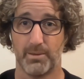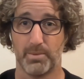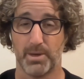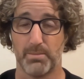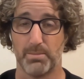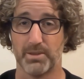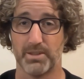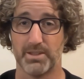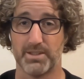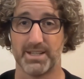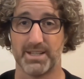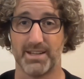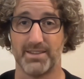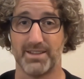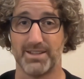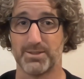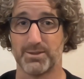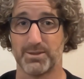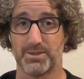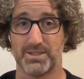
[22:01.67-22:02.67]
people that say
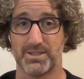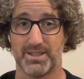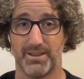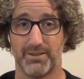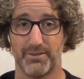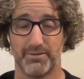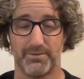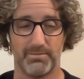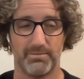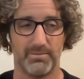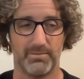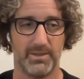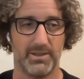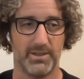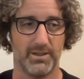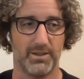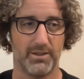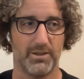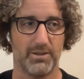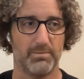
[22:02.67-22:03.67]
that sort of stuff,
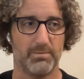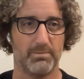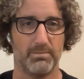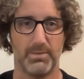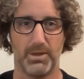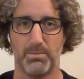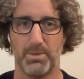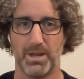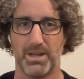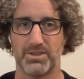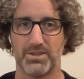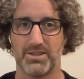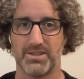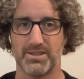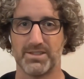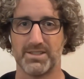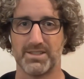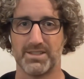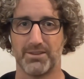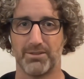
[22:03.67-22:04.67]
you
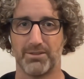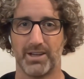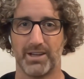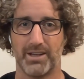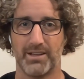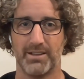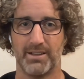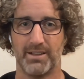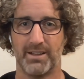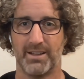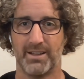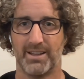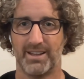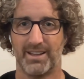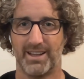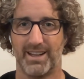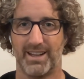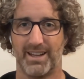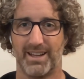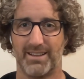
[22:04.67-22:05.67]
mentioned Siri,
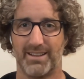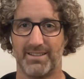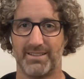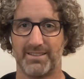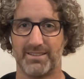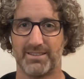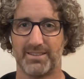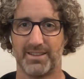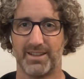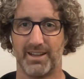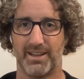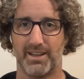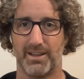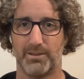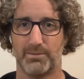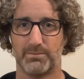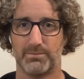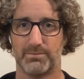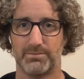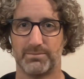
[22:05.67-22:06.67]
and
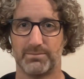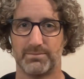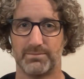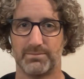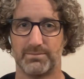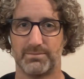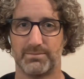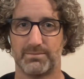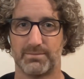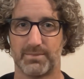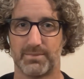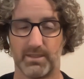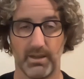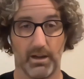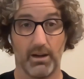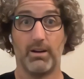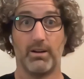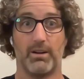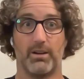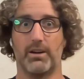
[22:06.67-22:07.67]

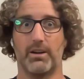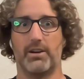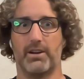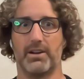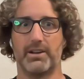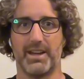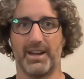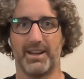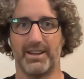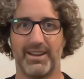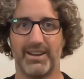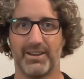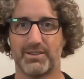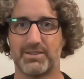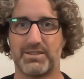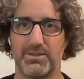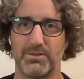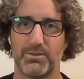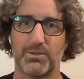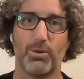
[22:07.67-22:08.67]
okay, yeah, I
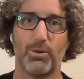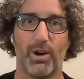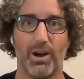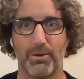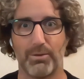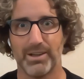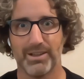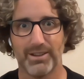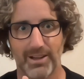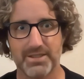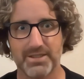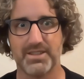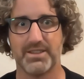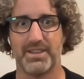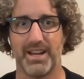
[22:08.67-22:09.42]
didn't quite realize that